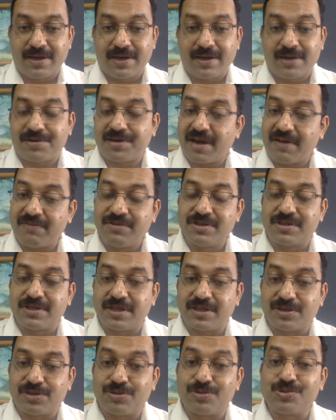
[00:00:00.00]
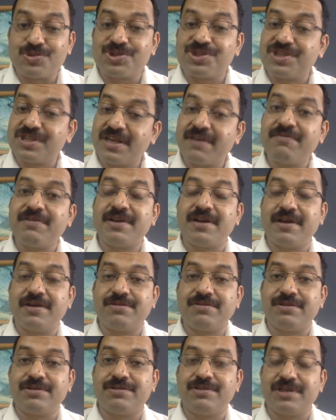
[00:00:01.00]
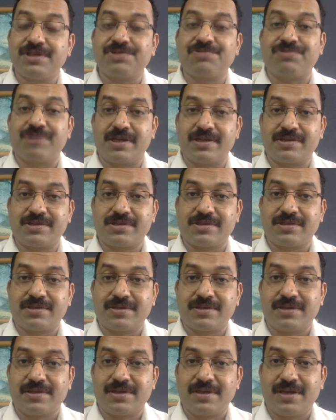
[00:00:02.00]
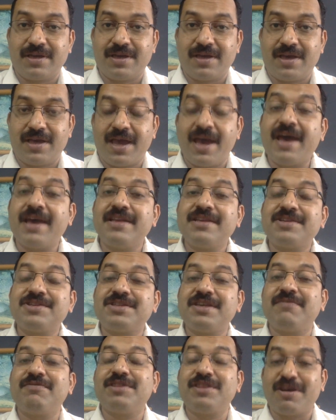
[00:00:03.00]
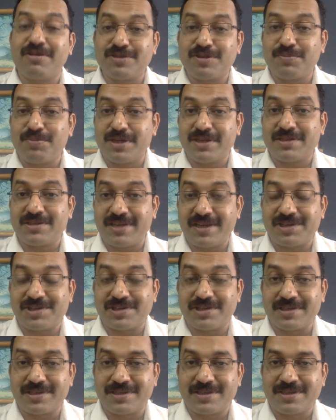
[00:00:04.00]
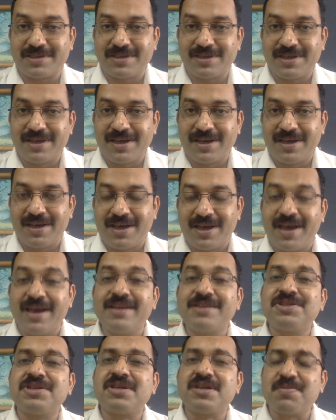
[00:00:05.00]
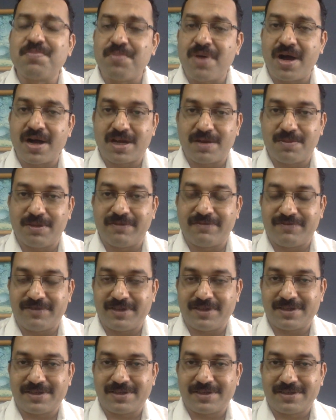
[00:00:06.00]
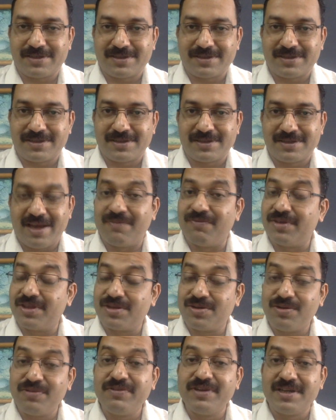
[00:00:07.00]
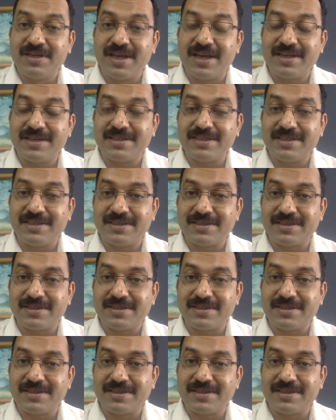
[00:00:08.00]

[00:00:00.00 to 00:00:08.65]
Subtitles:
traversing through 700 districts and 7,000 plus stations. It's a remarkable feat. And with COVID 19,